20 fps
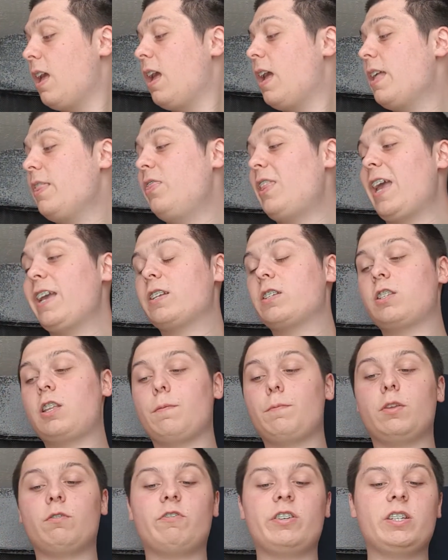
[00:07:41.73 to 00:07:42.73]
Next
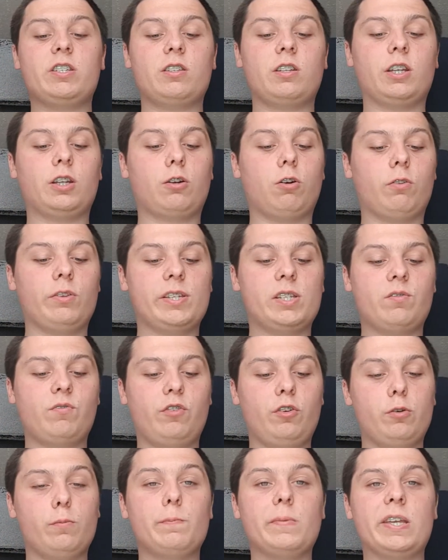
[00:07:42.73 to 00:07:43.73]
up, the reason I got this
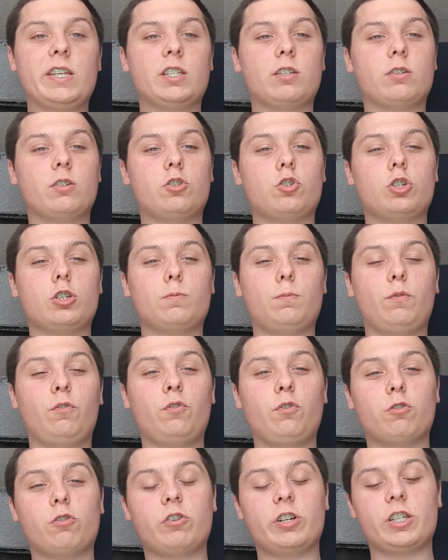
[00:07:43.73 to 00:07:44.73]
film is because just
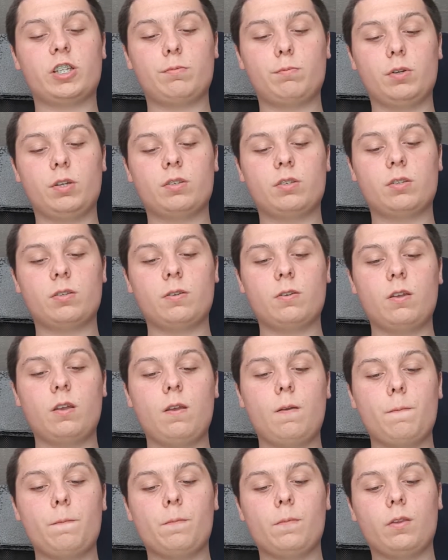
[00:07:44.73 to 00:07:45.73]
before Christmas,
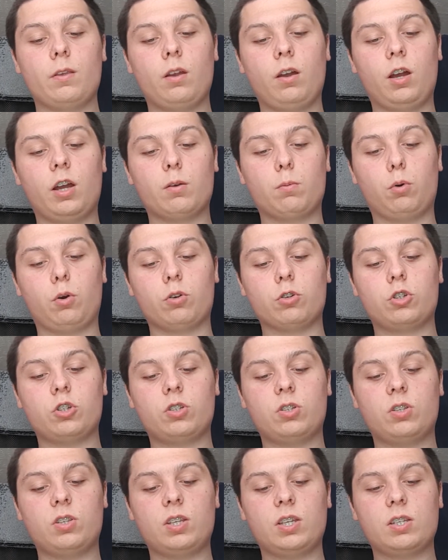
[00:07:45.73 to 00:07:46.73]
I
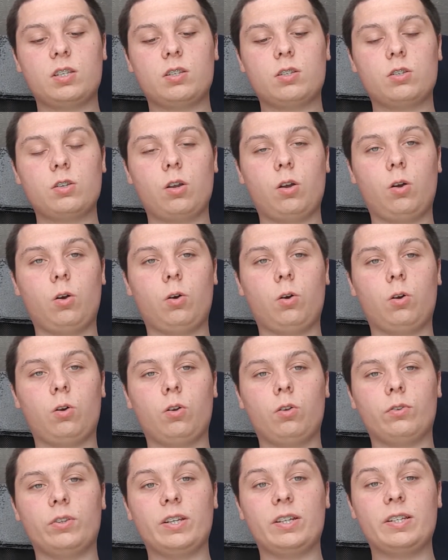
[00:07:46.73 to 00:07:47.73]
watched this
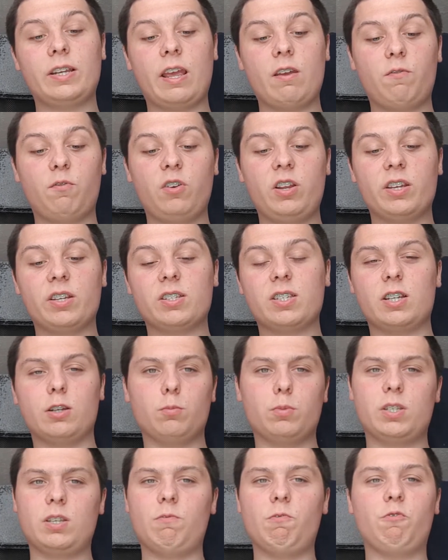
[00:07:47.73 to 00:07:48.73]
on Netflix and it
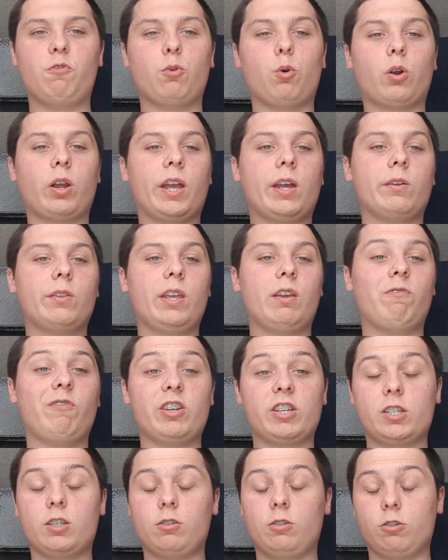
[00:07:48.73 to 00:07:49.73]
was in 4K on
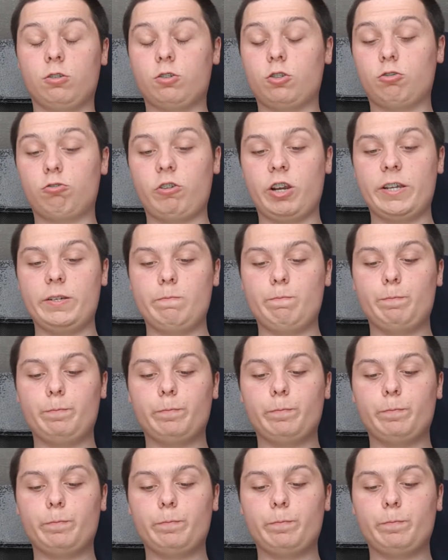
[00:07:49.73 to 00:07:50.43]
Netflix and looked great.